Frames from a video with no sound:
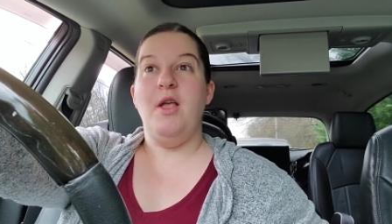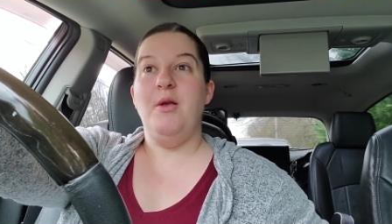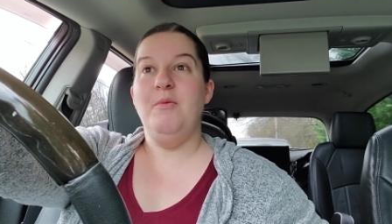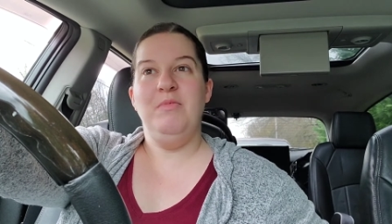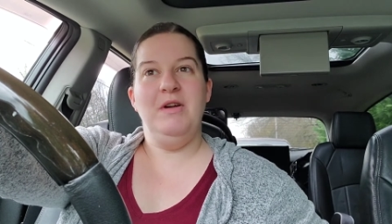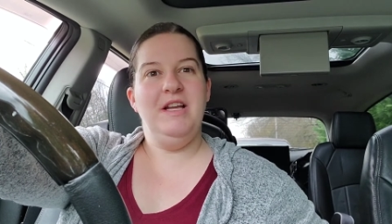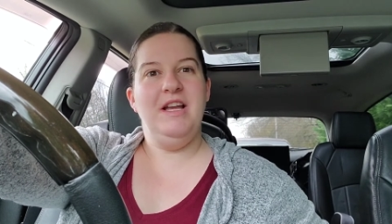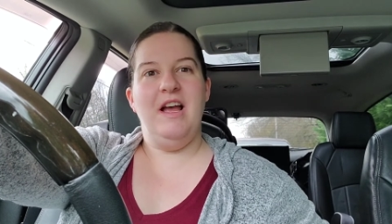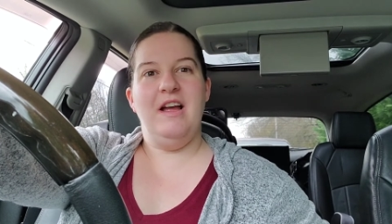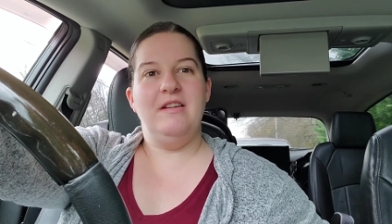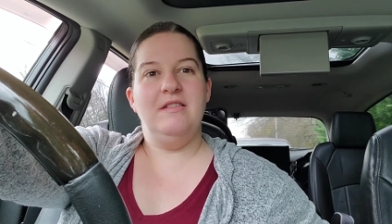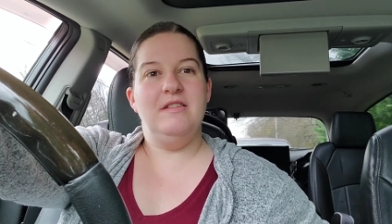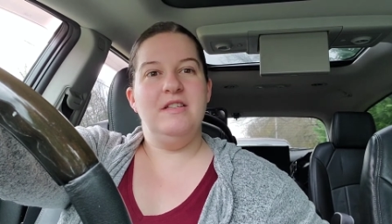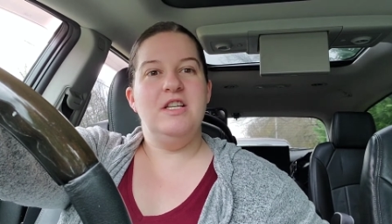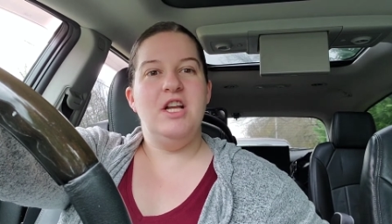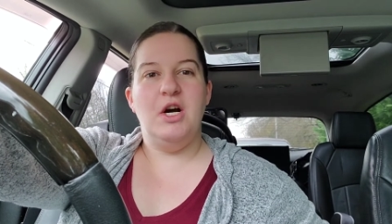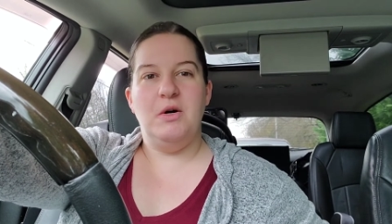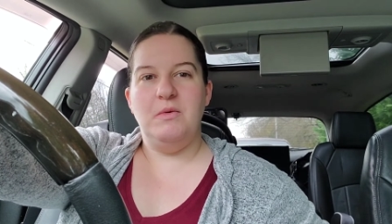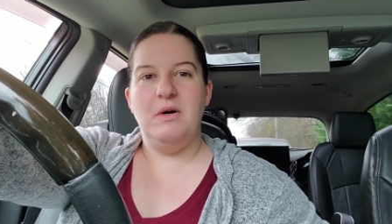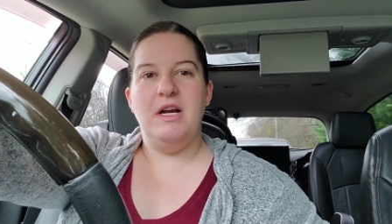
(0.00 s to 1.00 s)
but yeah,
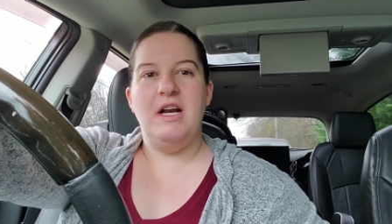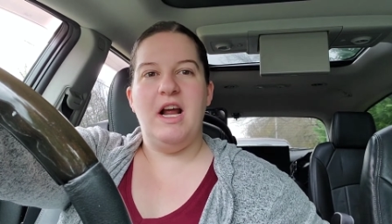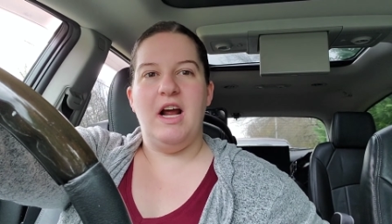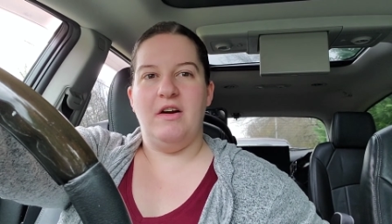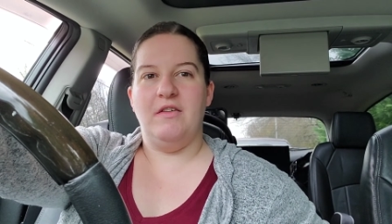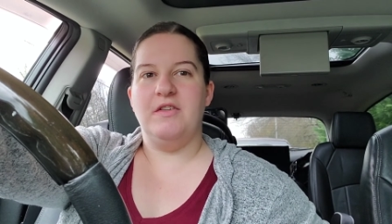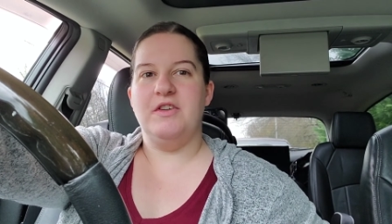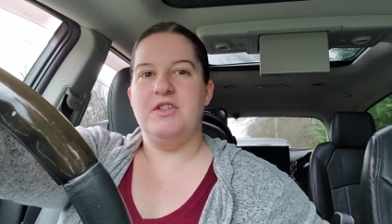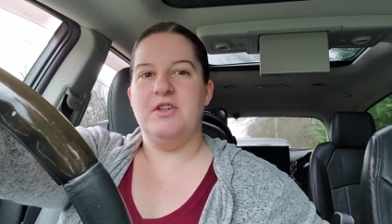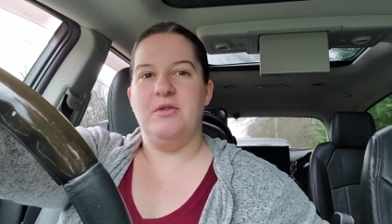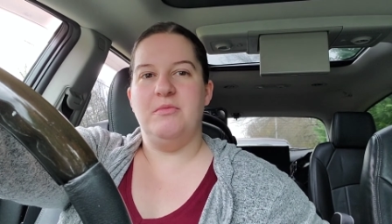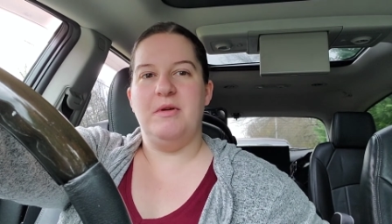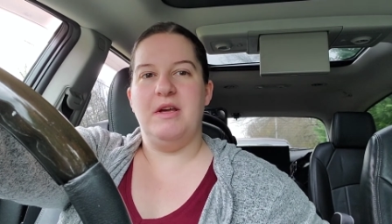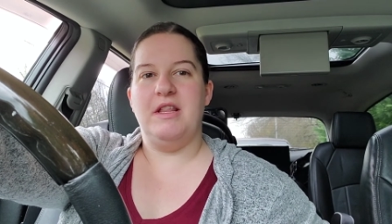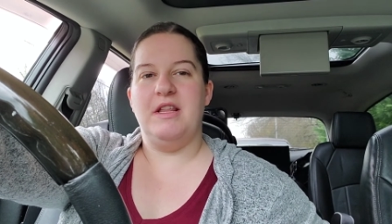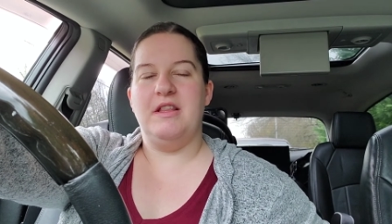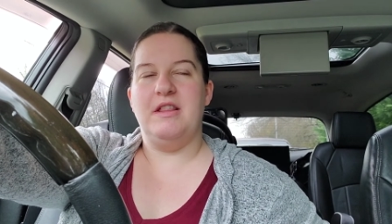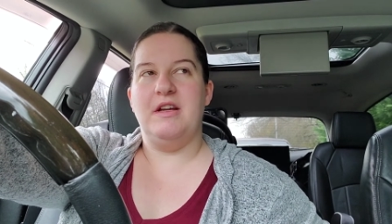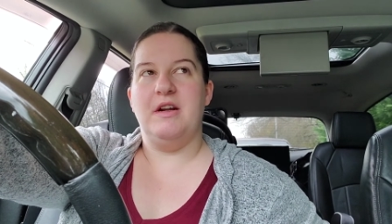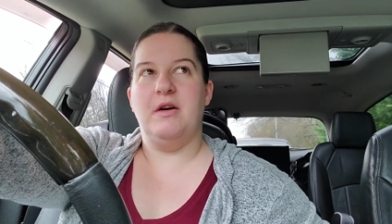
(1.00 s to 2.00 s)
no one ever told me
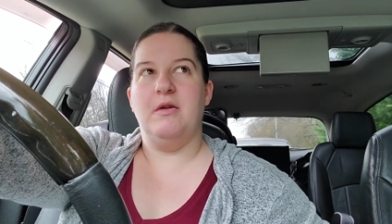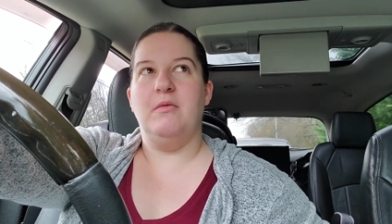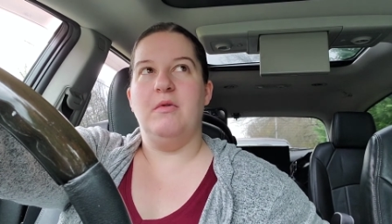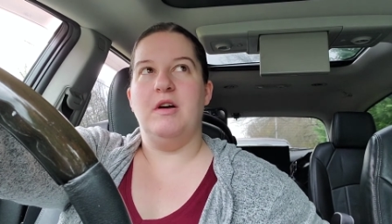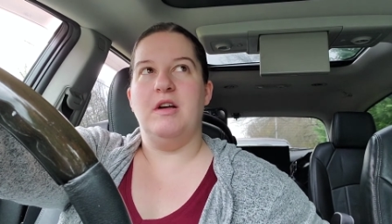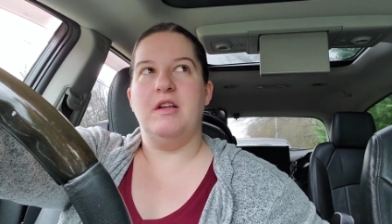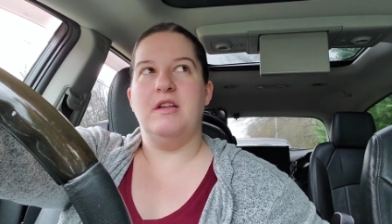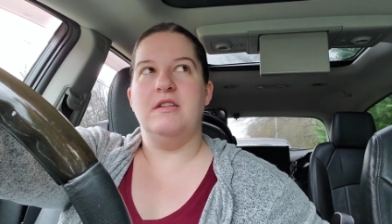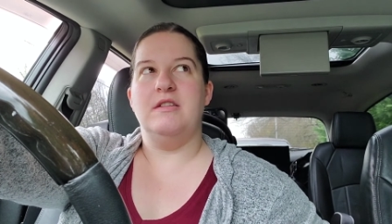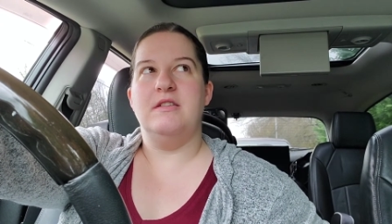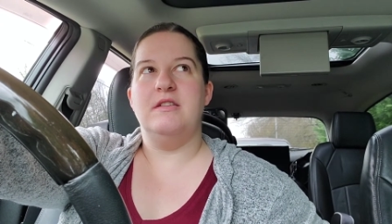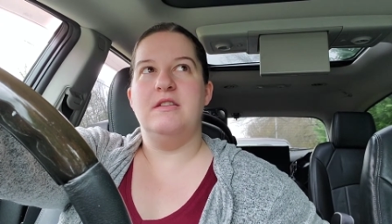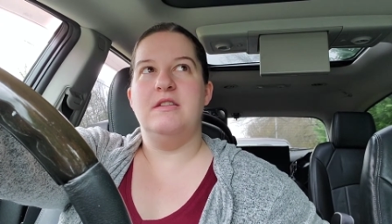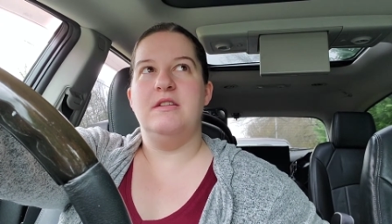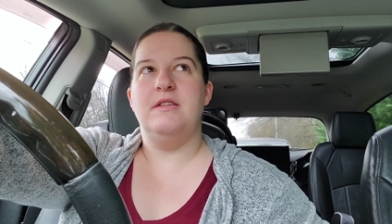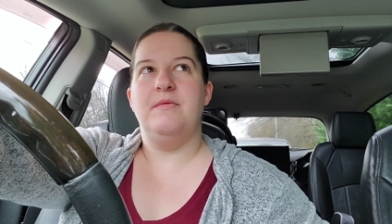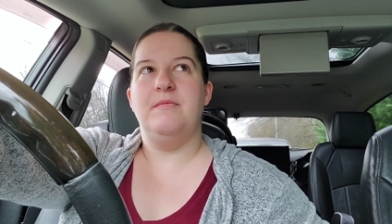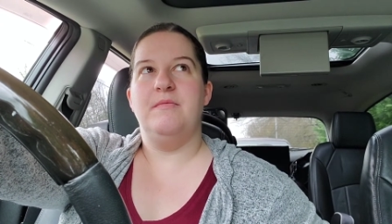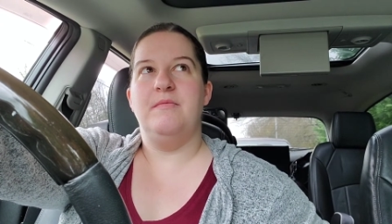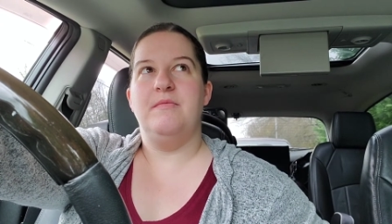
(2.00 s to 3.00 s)
that there was
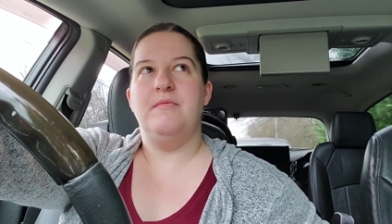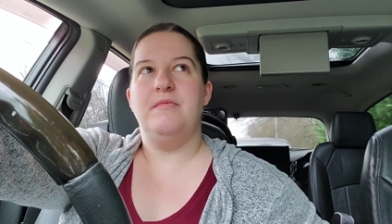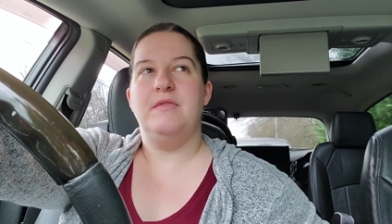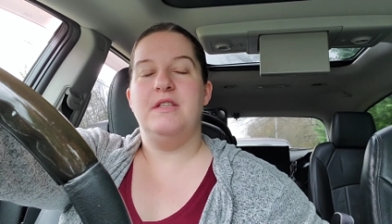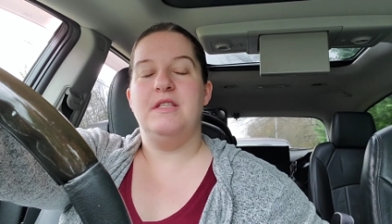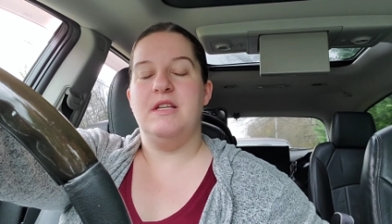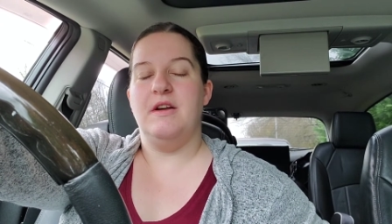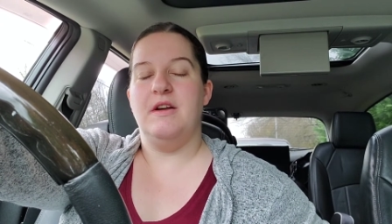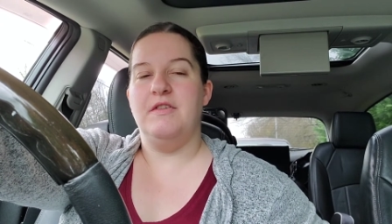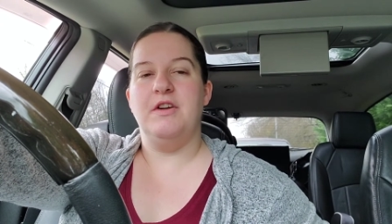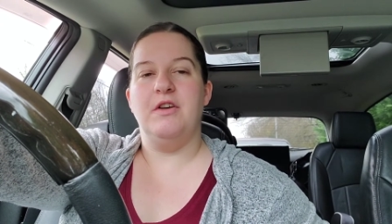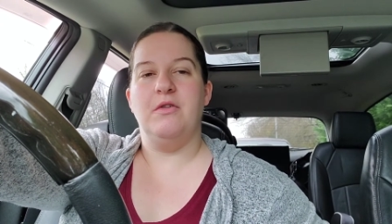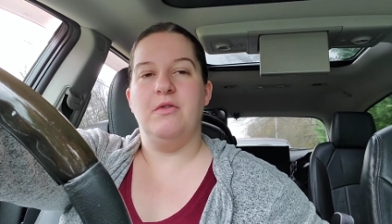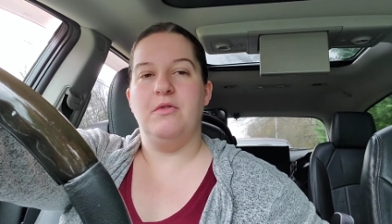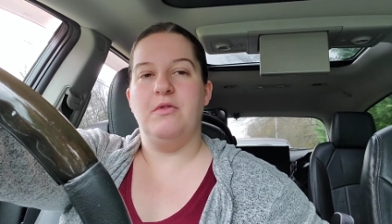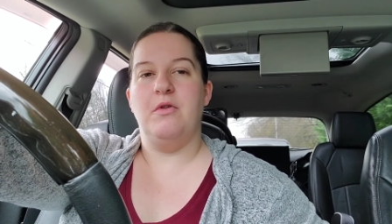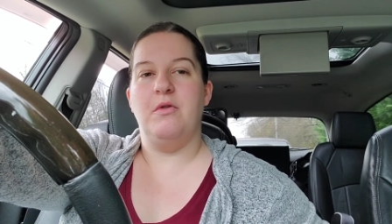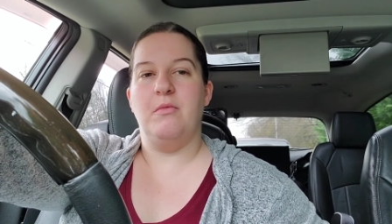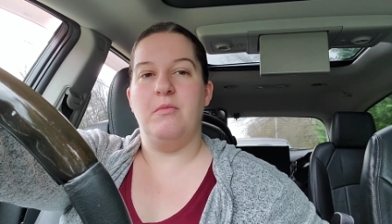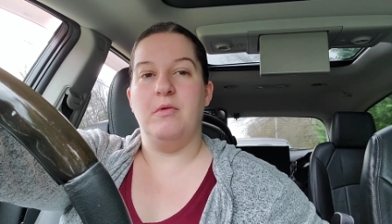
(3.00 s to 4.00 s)

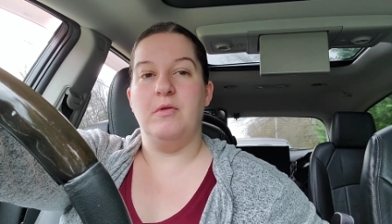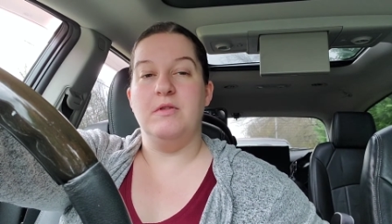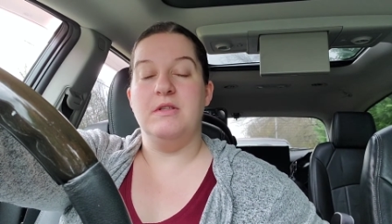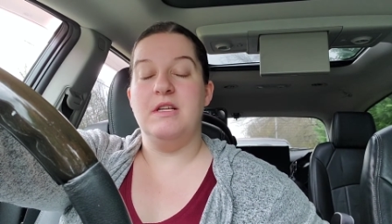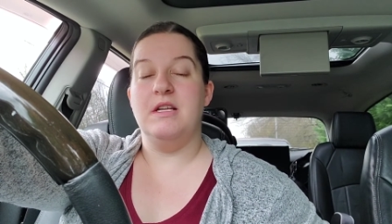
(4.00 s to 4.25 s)
seven-year-old hormones.